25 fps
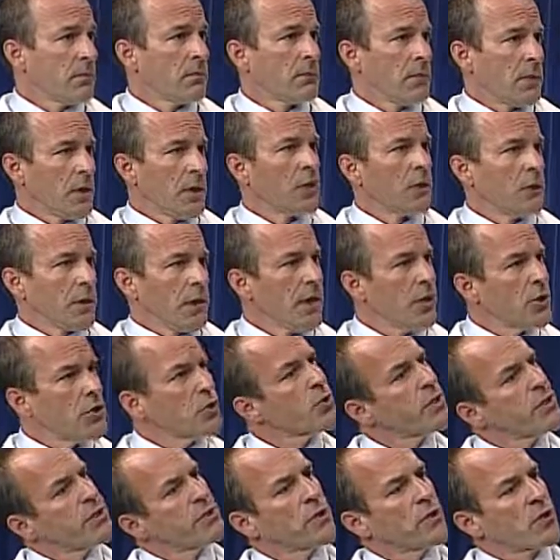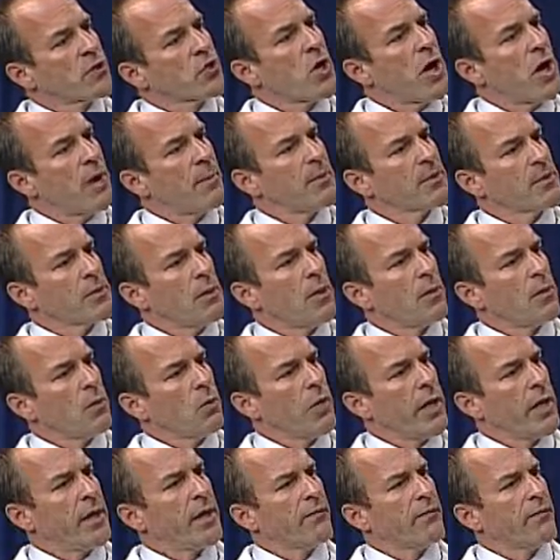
Little injuries or traumas along the way